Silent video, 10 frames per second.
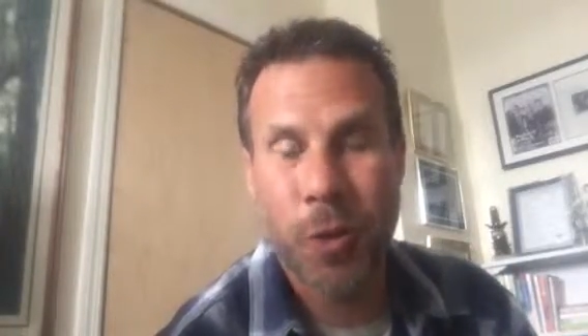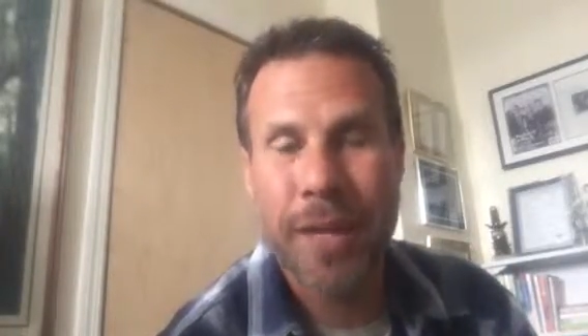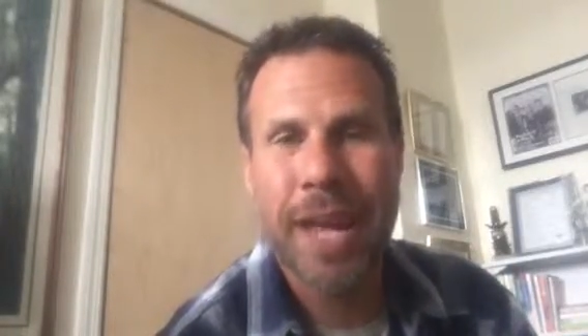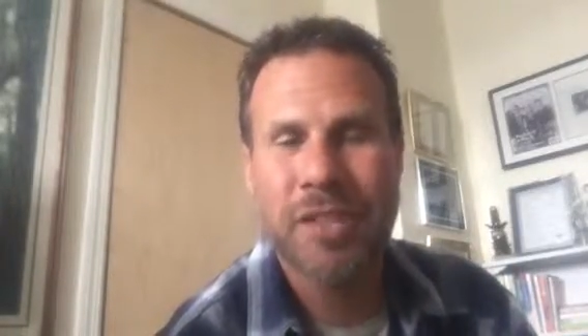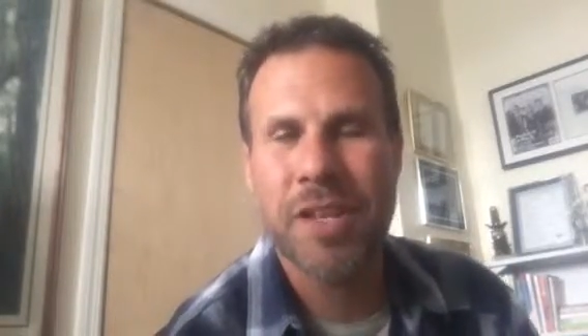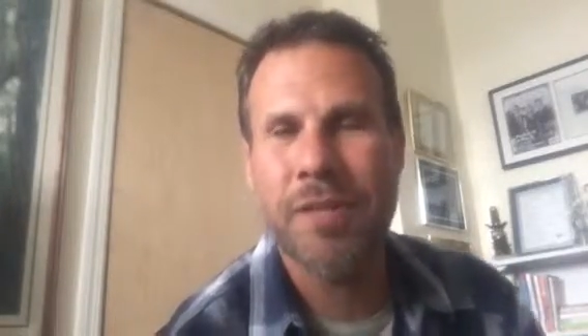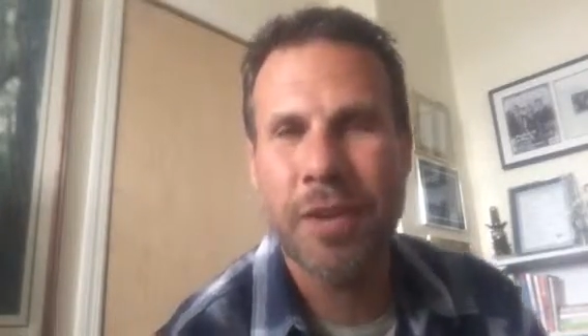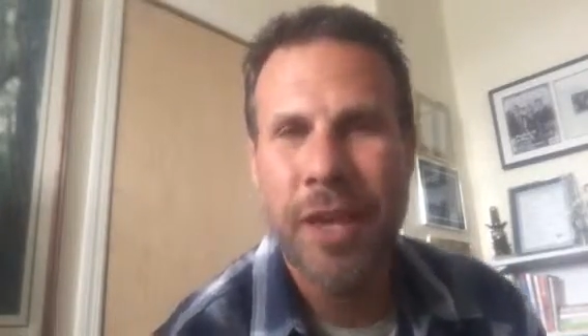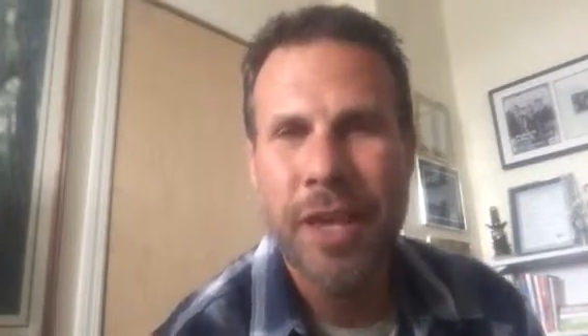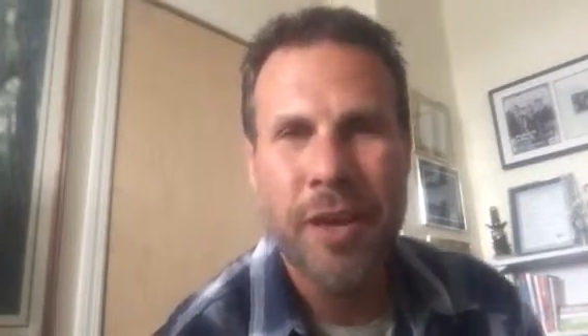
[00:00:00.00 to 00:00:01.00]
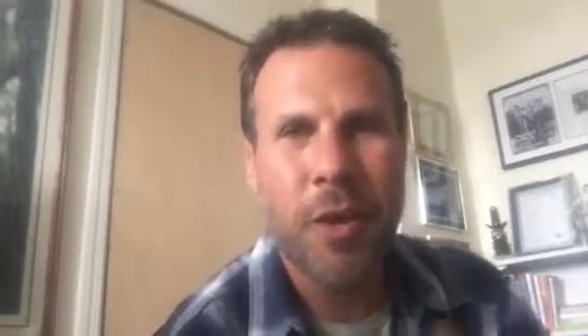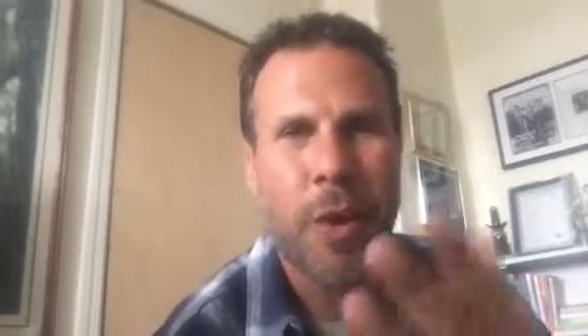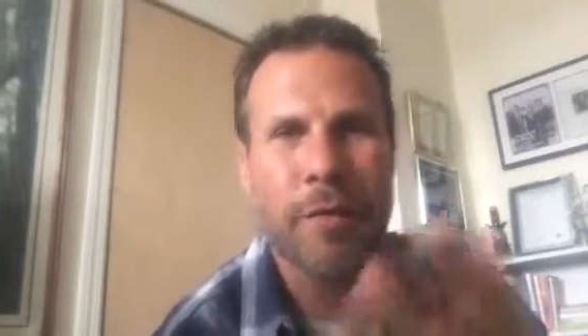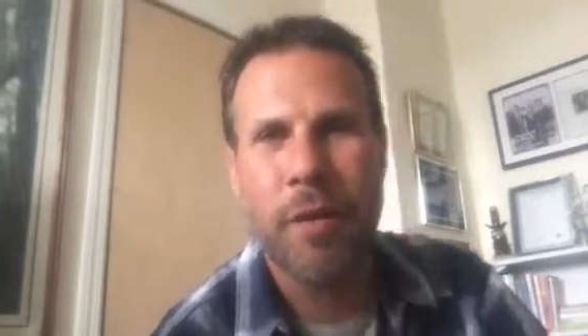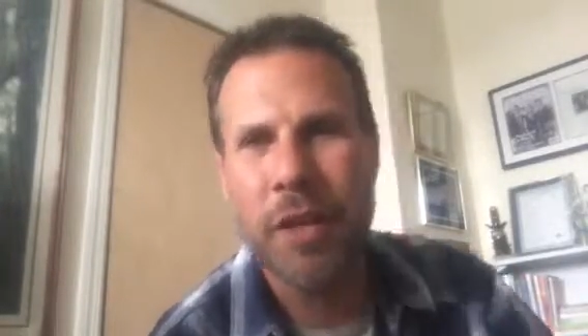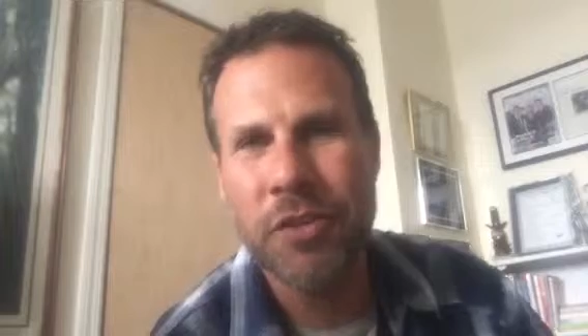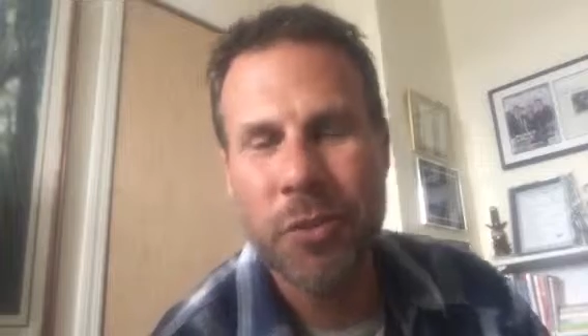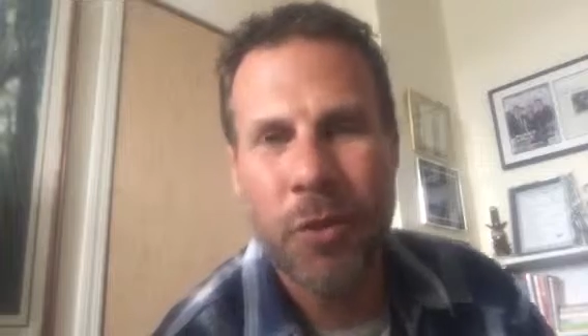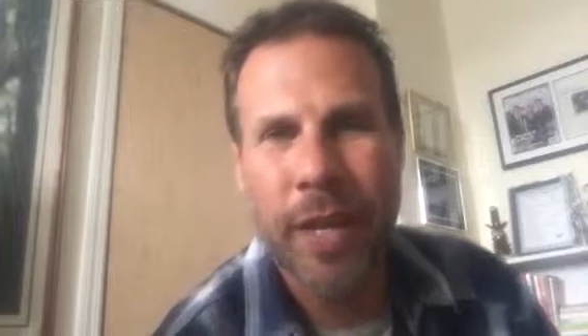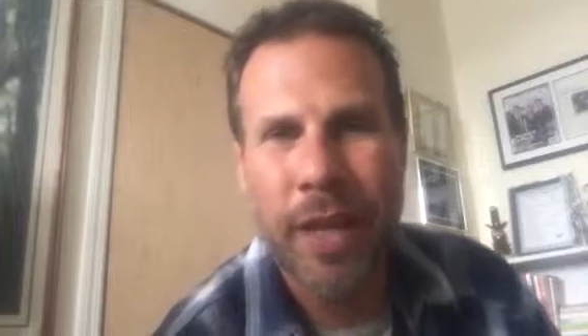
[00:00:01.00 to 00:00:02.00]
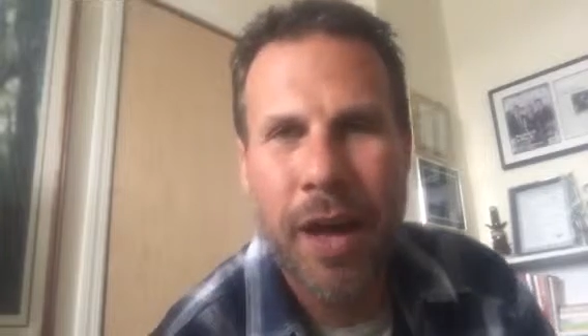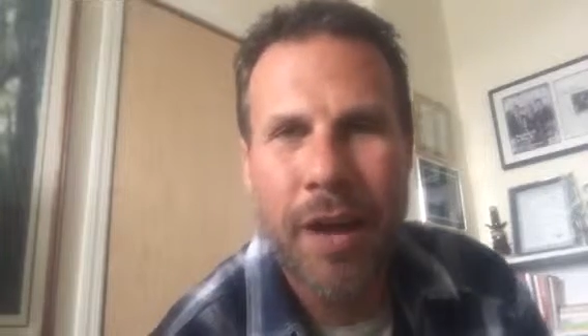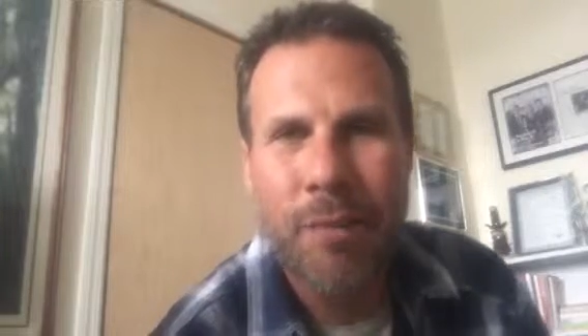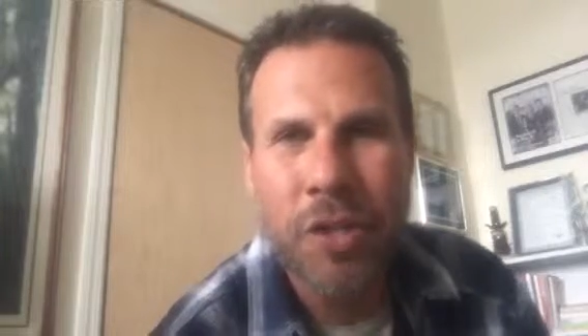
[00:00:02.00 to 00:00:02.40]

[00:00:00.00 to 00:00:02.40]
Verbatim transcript: your next level quick funny story um,